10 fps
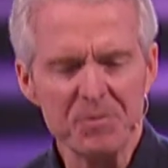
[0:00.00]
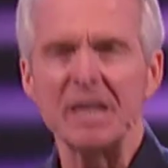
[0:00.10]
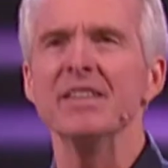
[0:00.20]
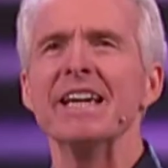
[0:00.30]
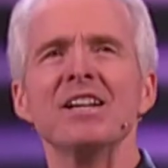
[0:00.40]

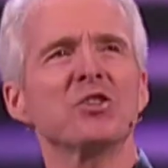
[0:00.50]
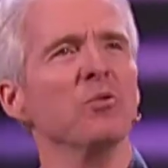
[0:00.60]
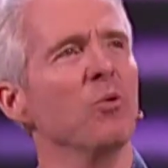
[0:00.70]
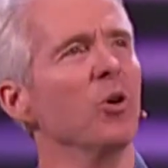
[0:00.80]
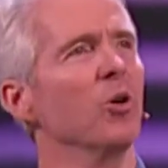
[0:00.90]
In the
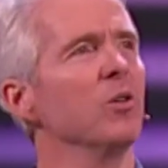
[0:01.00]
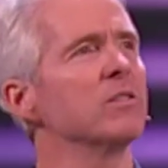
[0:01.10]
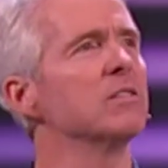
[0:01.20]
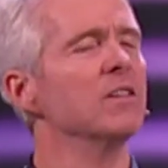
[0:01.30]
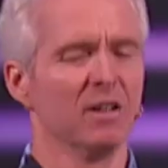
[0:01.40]
ancient world,
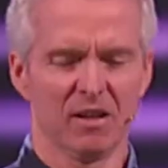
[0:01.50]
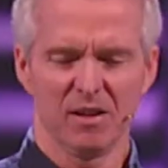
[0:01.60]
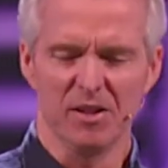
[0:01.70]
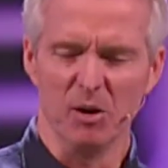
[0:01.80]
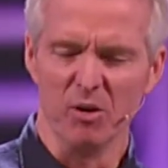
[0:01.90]

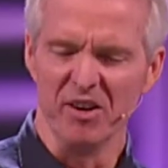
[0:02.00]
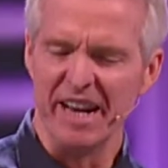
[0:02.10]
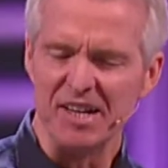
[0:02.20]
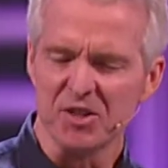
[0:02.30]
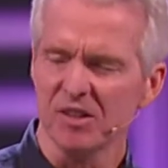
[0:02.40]
there were
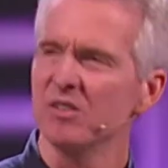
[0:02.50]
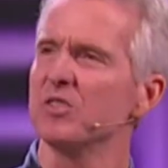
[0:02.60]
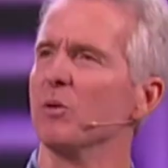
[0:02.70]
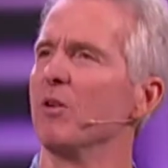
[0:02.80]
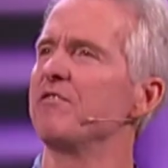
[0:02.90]
nations,
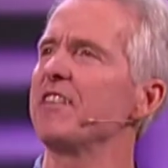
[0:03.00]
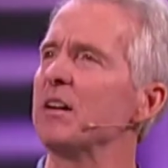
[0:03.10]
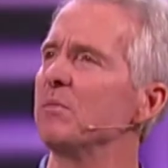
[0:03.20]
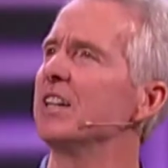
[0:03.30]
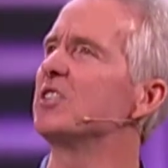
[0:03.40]
there were
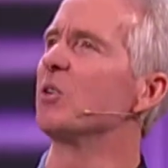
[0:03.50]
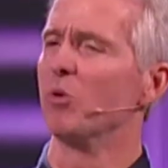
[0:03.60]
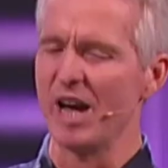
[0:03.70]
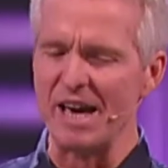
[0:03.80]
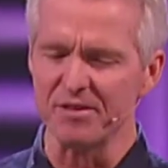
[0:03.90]
families, there
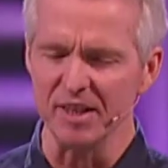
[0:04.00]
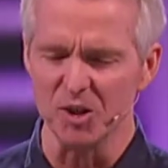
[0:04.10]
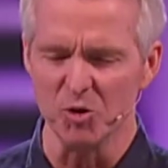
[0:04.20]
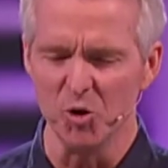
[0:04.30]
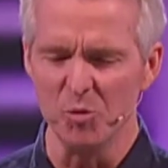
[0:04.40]
were ethnic
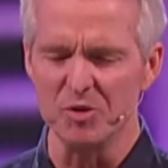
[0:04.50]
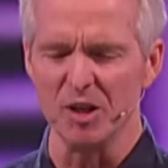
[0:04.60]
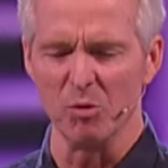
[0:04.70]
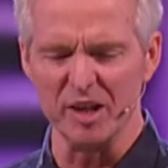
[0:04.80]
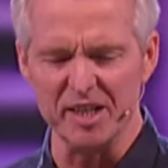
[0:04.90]
groups,
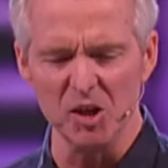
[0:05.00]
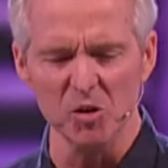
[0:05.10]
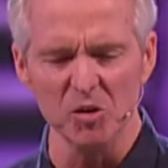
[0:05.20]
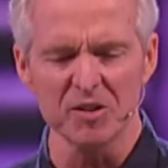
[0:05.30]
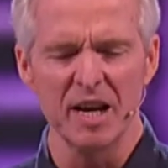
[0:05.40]
there were
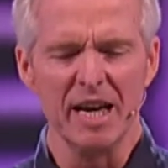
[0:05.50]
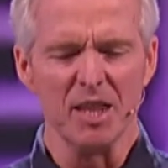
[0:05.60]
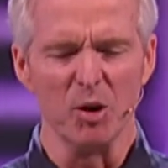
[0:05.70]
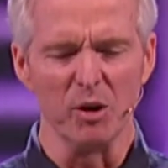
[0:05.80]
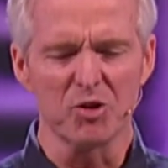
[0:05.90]
guilds,
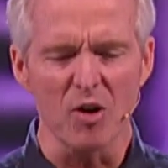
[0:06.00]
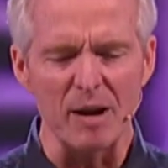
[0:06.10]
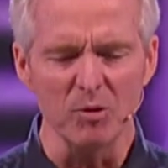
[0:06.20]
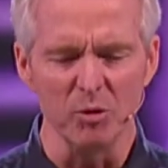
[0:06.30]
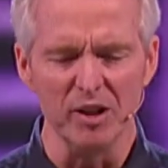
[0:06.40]
there were
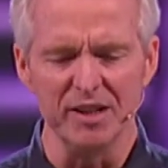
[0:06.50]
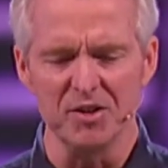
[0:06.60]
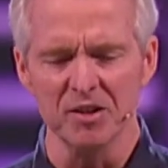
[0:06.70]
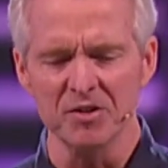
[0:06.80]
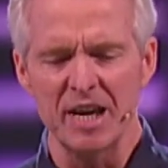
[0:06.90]
tribal
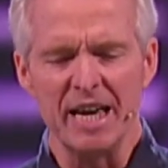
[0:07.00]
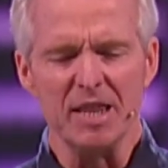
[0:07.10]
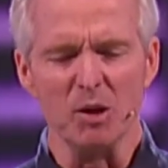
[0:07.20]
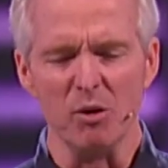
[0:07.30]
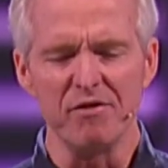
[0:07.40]
religions,
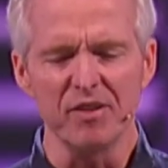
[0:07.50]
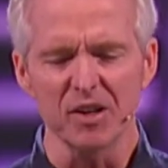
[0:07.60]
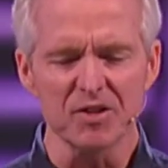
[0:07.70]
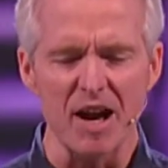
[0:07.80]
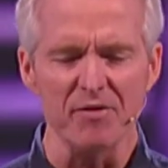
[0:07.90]
there were
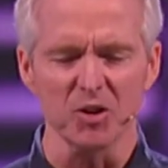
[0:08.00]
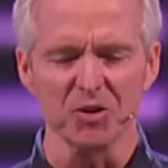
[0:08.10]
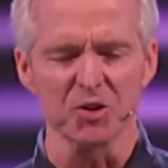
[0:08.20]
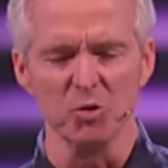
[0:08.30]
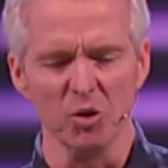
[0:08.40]
philosophical
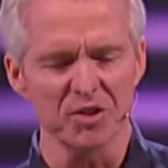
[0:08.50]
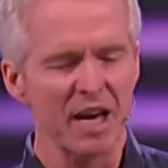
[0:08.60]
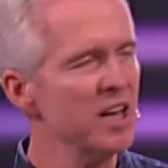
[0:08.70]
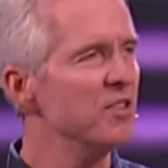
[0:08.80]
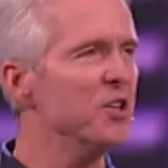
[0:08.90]
schools.
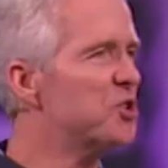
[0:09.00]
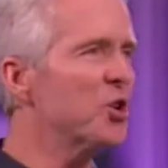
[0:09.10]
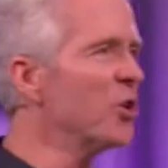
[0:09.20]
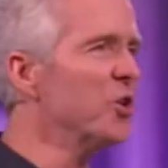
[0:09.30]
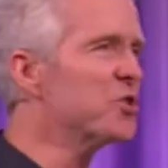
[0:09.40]
The
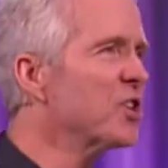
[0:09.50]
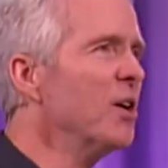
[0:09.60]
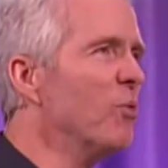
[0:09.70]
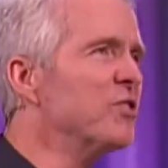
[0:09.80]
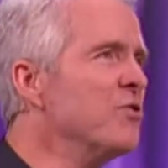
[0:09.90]
church
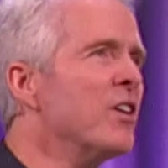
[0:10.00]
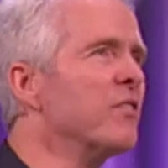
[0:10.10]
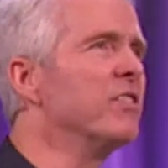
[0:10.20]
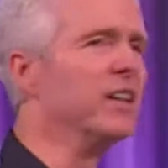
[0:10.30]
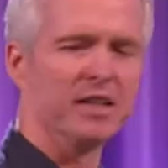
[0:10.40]
was none
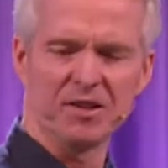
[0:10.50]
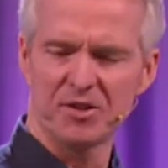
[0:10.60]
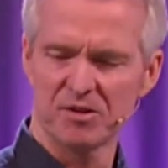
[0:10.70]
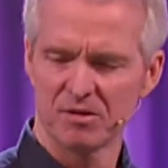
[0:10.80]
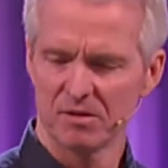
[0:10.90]
of
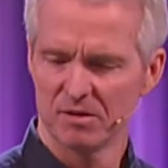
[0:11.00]
these.